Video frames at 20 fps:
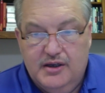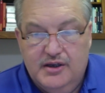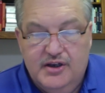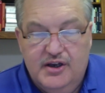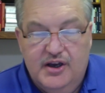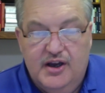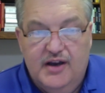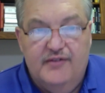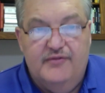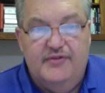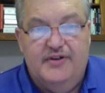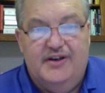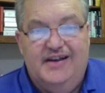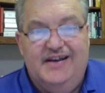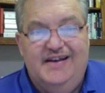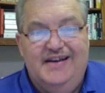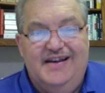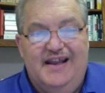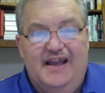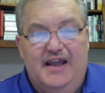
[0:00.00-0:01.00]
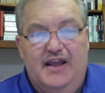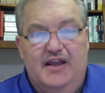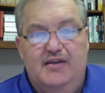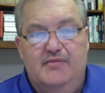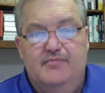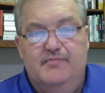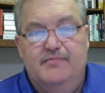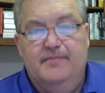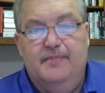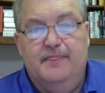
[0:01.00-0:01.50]
covenant
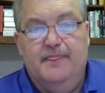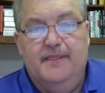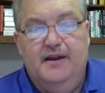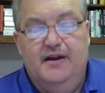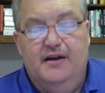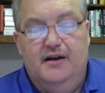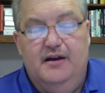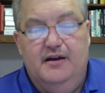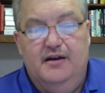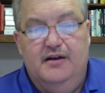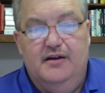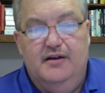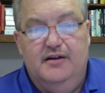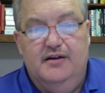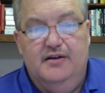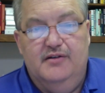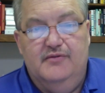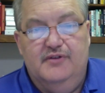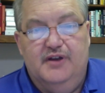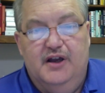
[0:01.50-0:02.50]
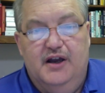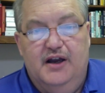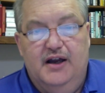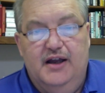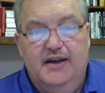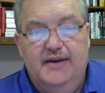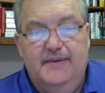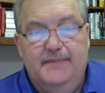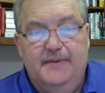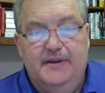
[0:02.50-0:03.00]
name of
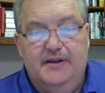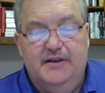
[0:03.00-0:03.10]
God.